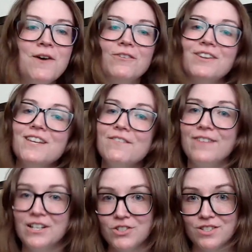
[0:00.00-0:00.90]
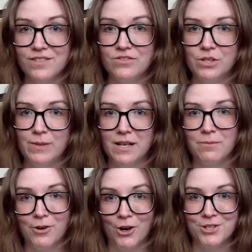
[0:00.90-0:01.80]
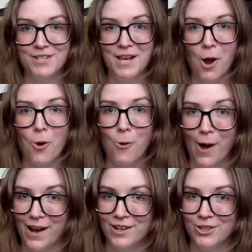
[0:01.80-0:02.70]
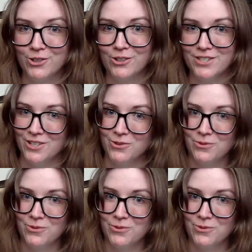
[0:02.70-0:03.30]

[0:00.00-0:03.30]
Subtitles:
for the Adventures of Jimmy and Percy Quack-A-Doodle-Do.